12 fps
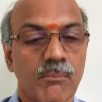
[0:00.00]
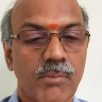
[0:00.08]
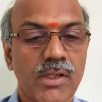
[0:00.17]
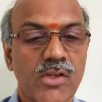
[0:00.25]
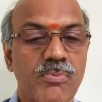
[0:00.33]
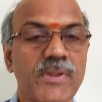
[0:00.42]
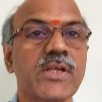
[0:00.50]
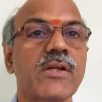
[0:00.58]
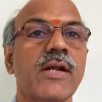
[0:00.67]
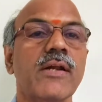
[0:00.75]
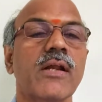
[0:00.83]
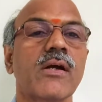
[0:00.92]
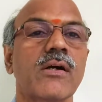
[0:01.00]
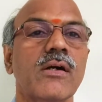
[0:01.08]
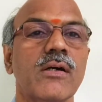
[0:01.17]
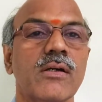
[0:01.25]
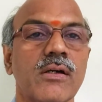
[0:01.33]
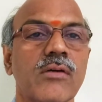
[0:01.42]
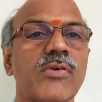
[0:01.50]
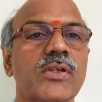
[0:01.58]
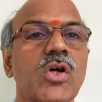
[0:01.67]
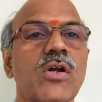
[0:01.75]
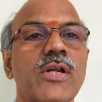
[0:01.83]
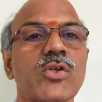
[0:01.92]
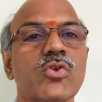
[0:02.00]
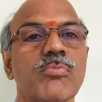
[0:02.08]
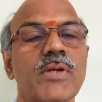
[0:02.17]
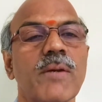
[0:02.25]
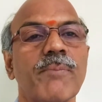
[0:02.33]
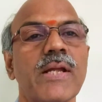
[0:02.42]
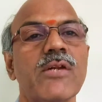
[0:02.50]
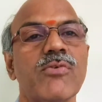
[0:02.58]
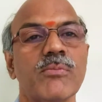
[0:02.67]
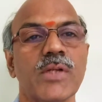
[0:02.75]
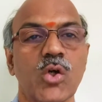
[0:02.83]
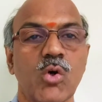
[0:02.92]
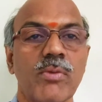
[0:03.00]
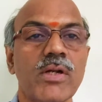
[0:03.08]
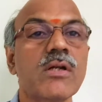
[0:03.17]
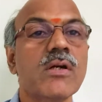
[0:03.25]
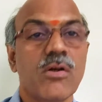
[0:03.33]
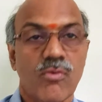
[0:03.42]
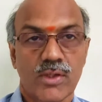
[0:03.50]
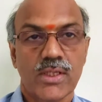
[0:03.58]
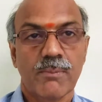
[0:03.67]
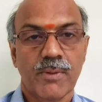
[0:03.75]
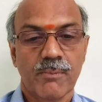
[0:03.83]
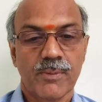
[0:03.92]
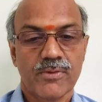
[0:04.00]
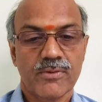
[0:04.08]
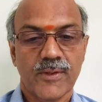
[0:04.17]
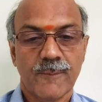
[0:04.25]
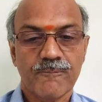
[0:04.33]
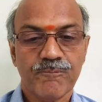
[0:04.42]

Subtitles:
but a special letter of authority should be obtained from the government for that purpose.